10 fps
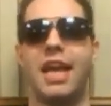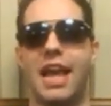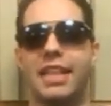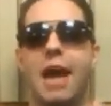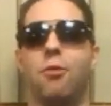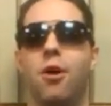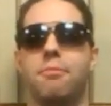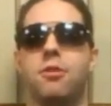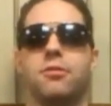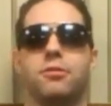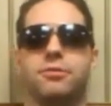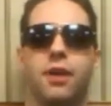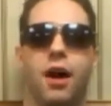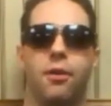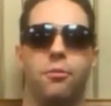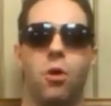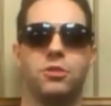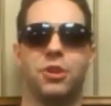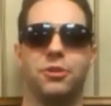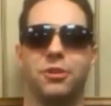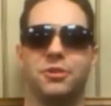in that one move, uh, Walt Jr.